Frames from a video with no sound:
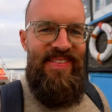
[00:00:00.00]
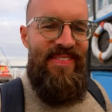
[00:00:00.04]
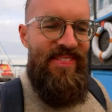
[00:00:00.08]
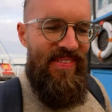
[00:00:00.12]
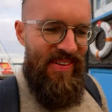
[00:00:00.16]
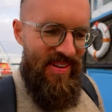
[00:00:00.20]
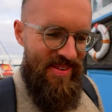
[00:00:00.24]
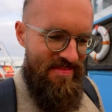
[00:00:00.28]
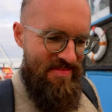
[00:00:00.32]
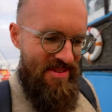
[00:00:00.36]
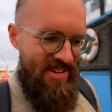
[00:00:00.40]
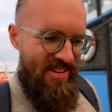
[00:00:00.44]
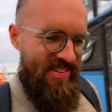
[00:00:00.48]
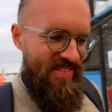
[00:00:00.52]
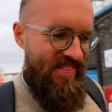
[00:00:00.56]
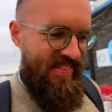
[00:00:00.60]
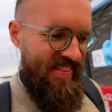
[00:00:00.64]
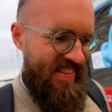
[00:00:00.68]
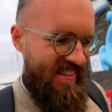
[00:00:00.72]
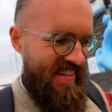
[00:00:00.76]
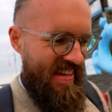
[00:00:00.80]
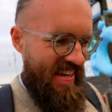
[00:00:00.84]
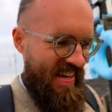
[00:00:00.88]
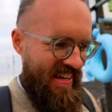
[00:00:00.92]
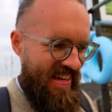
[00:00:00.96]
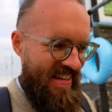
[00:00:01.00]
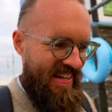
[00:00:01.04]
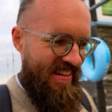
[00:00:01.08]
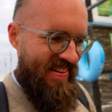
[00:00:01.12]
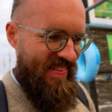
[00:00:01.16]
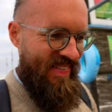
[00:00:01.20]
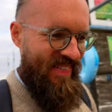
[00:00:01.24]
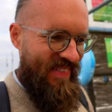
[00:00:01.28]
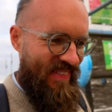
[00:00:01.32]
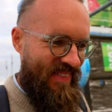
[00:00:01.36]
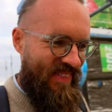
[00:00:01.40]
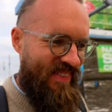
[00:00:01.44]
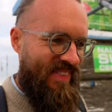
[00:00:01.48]
What a beautiful day.
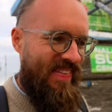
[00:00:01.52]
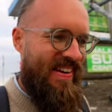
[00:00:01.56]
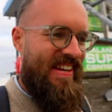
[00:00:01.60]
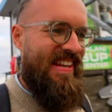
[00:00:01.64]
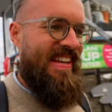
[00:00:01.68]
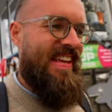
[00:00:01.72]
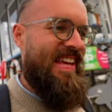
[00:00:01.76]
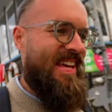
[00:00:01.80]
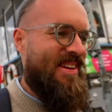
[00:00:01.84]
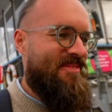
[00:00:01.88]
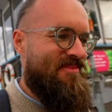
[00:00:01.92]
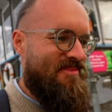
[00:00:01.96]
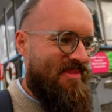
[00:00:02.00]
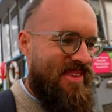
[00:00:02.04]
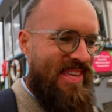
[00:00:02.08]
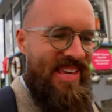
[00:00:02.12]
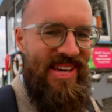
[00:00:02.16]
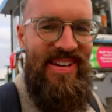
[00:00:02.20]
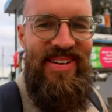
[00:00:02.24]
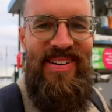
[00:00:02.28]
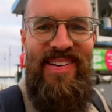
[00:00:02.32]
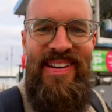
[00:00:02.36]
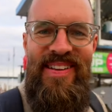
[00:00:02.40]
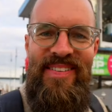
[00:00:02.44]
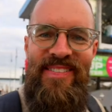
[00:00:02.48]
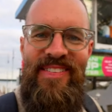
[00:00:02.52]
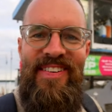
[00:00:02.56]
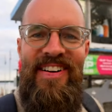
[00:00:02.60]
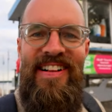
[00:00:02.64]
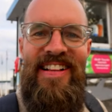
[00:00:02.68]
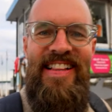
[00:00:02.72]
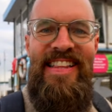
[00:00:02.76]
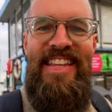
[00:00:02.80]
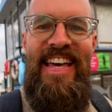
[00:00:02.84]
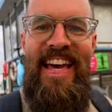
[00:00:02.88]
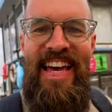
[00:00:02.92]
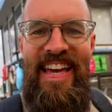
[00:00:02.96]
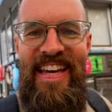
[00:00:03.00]
What a
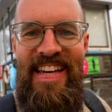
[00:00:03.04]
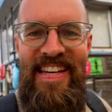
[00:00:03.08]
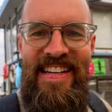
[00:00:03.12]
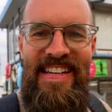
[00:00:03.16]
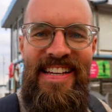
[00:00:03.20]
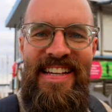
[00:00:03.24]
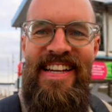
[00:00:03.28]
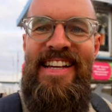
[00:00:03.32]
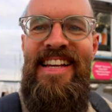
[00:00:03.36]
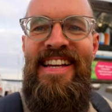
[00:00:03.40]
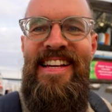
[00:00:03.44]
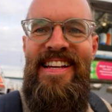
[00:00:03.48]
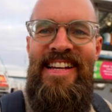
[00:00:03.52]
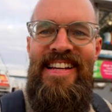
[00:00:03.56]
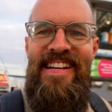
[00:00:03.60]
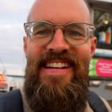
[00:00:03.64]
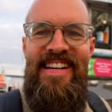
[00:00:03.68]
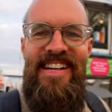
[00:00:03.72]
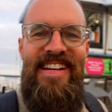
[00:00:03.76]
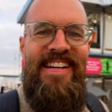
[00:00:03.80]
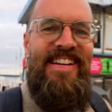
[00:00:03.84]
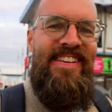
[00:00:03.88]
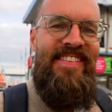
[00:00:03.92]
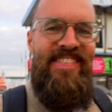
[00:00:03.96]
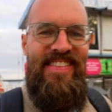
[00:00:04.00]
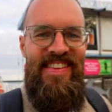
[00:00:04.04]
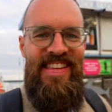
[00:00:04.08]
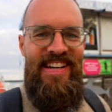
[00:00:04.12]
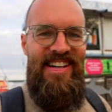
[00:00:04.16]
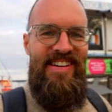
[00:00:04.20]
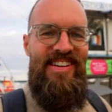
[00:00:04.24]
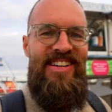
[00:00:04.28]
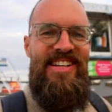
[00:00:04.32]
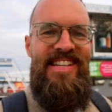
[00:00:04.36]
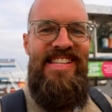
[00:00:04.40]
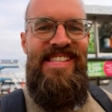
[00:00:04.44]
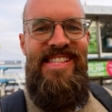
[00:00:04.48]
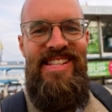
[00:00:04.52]
beautiful day. With
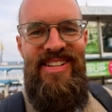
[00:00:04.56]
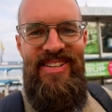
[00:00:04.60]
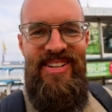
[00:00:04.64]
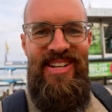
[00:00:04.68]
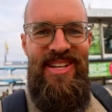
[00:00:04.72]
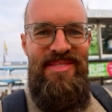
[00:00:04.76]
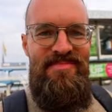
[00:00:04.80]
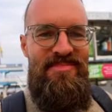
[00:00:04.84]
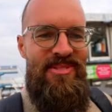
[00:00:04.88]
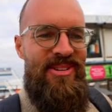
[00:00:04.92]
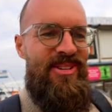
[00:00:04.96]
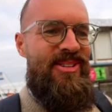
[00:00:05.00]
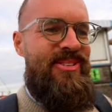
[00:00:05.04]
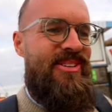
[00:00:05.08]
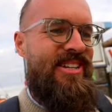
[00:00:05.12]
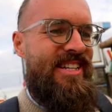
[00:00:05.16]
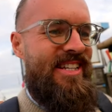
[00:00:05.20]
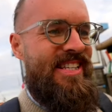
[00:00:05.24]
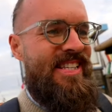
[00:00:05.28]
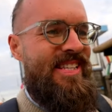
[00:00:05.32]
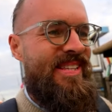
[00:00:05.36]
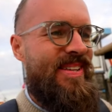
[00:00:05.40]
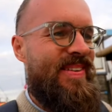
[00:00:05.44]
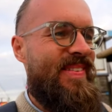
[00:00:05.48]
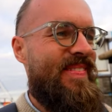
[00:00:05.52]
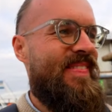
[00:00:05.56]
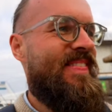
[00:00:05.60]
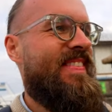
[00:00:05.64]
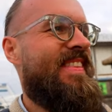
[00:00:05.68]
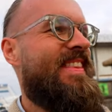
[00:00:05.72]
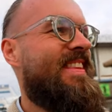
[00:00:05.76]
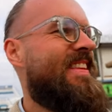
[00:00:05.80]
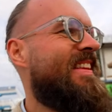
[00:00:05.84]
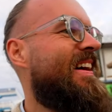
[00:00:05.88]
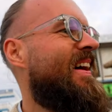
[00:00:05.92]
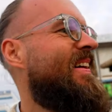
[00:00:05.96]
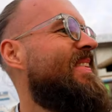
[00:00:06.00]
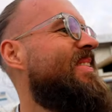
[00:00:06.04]
our Custodiapreneurs
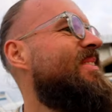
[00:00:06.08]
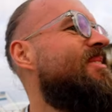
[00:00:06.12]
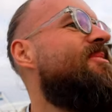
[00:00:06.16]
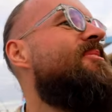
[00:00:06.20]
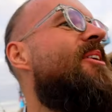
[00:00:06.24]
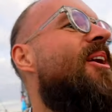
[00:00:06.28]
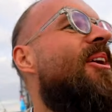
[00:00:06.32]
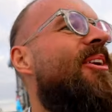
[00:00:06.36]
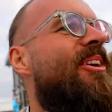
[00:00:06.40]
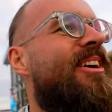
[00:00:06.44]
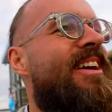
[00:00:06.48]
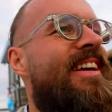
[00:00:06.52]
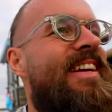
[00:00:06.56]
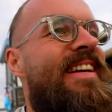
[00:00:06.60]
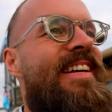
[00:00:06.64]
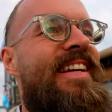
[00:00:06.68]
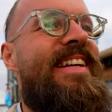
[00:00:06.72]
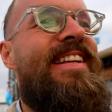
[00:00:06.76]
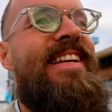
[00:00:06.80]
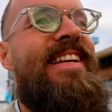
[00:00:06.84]
on the water,